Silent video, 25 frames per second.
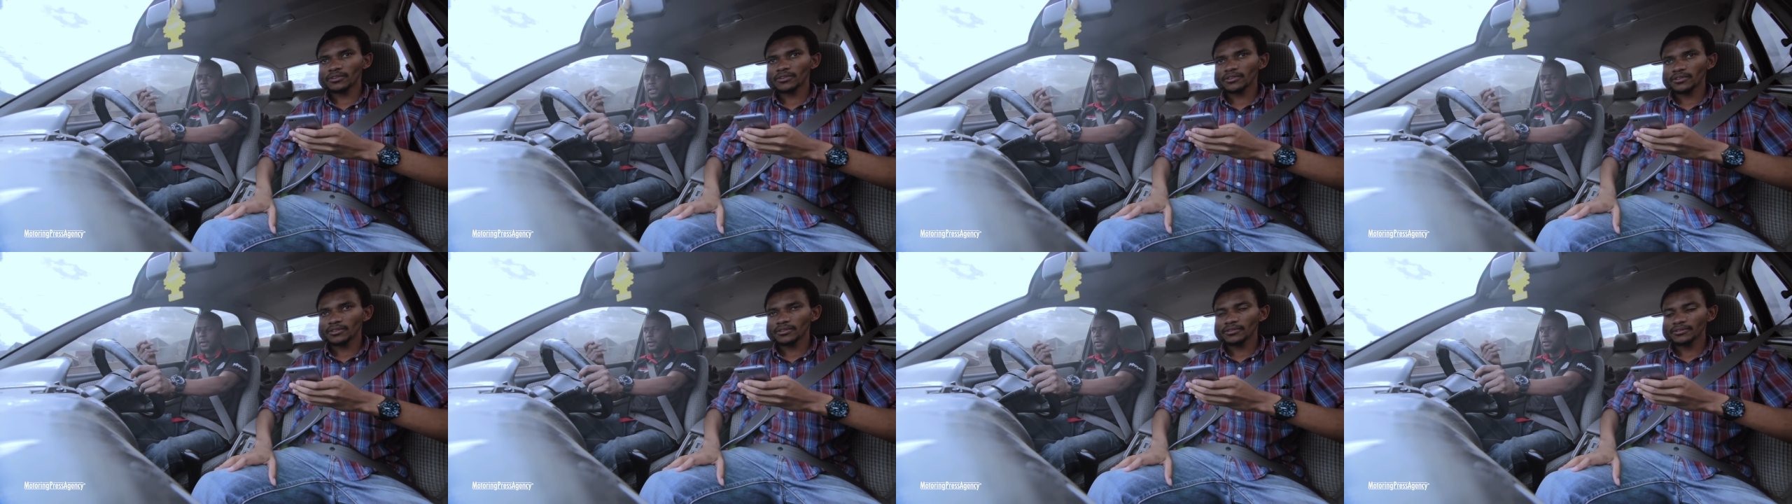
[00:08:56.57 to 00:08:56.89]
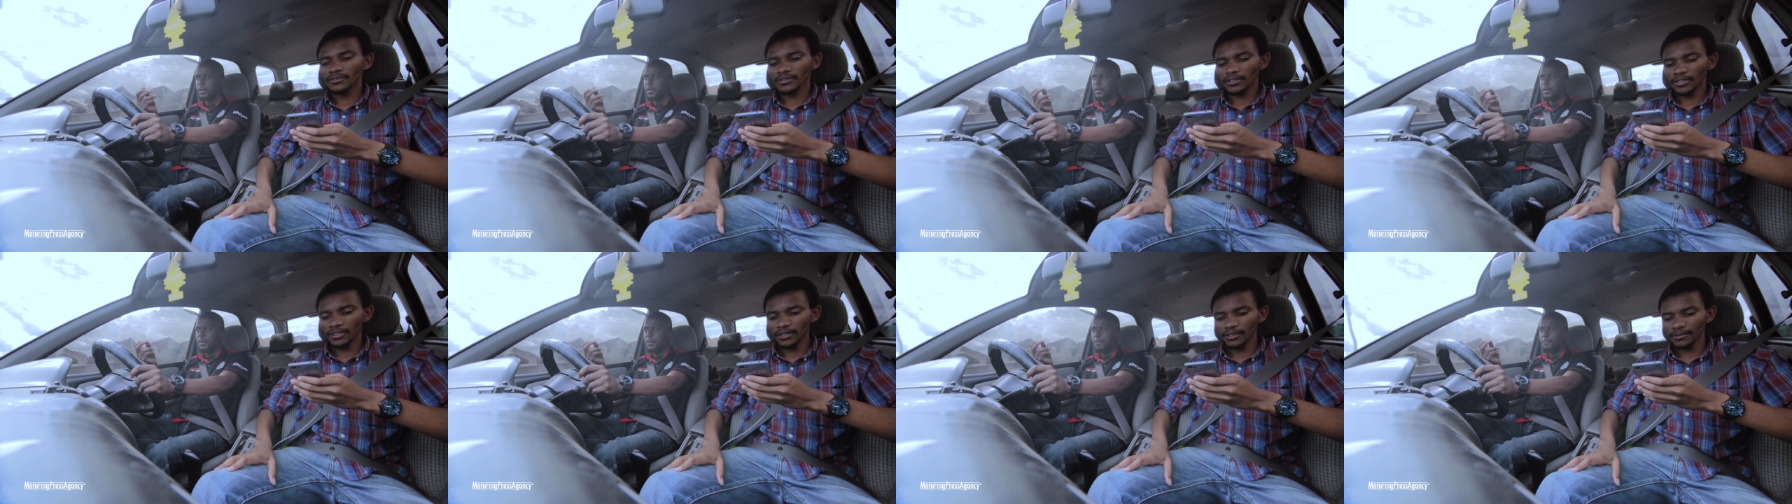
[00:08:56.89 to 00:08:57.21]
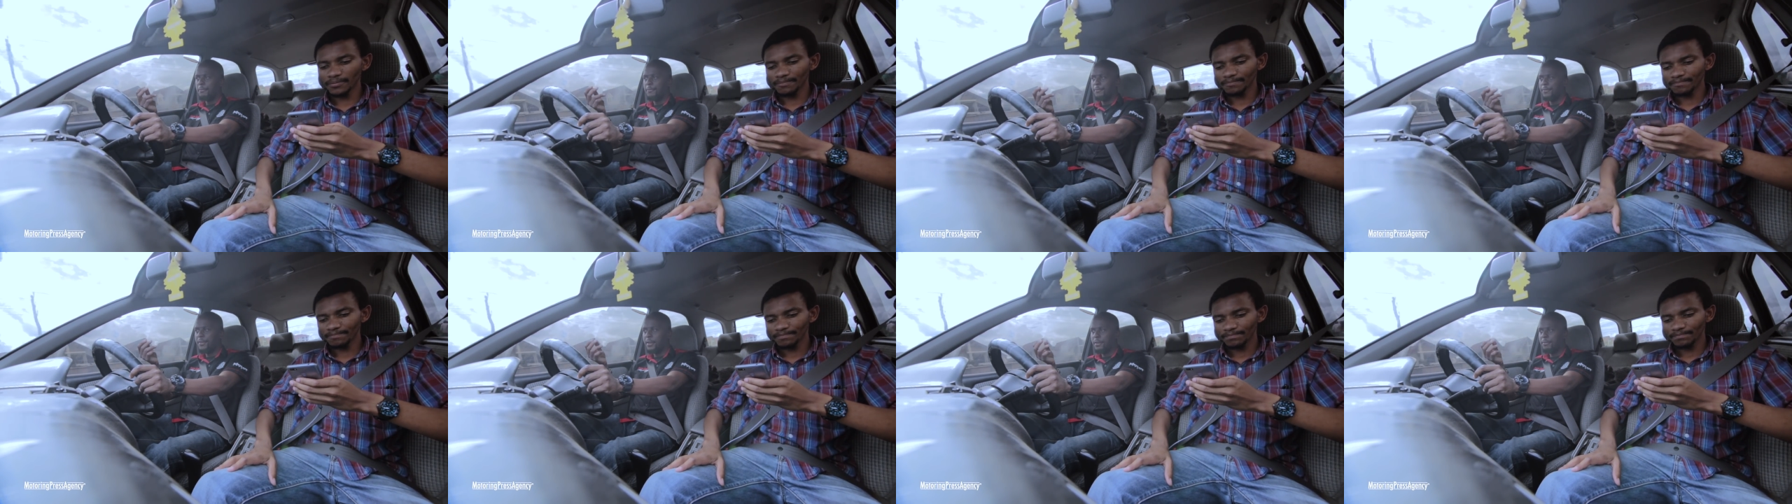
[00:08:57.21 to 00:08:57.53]
skin.
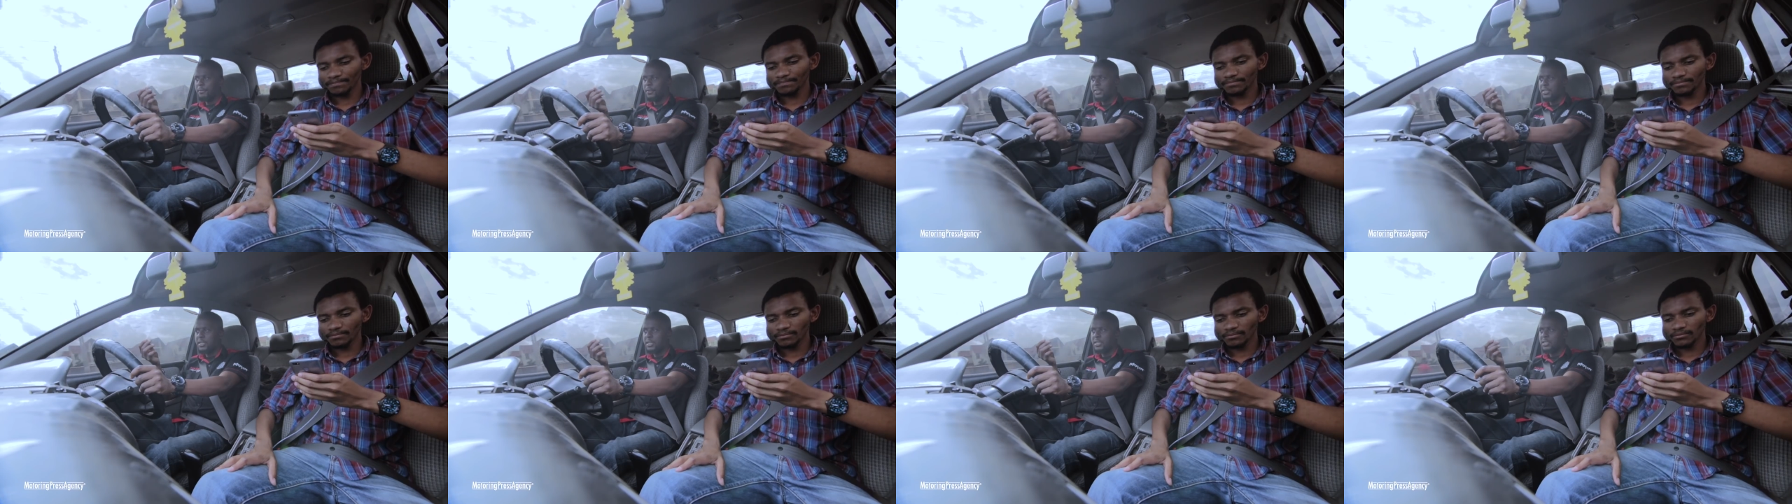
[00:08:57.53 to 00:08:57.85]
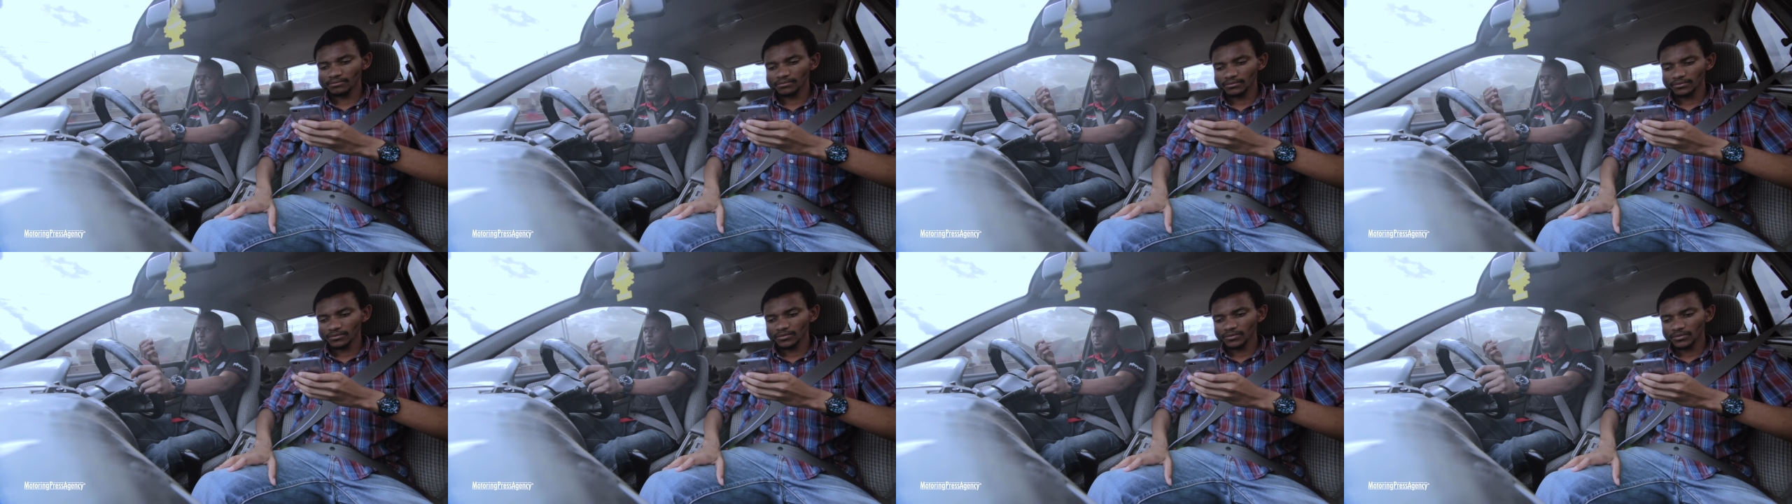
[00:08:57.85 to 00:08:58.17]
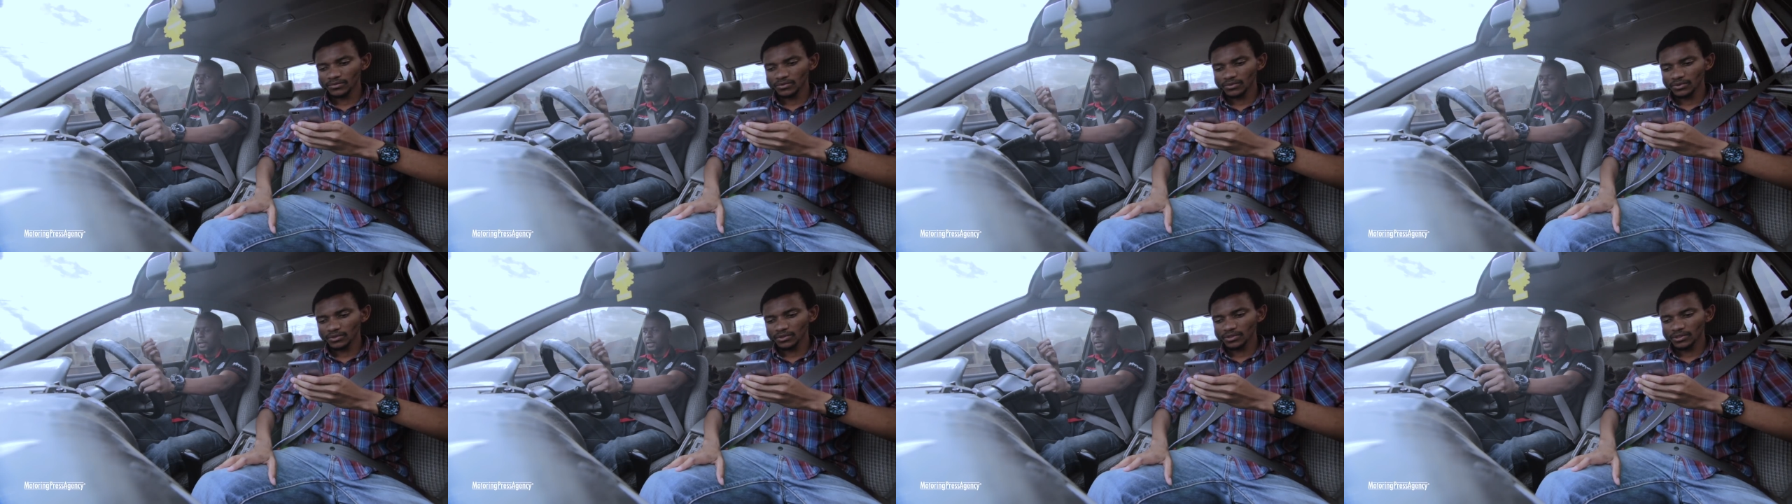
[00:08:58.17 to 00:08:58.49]
Yeah. Very very smooth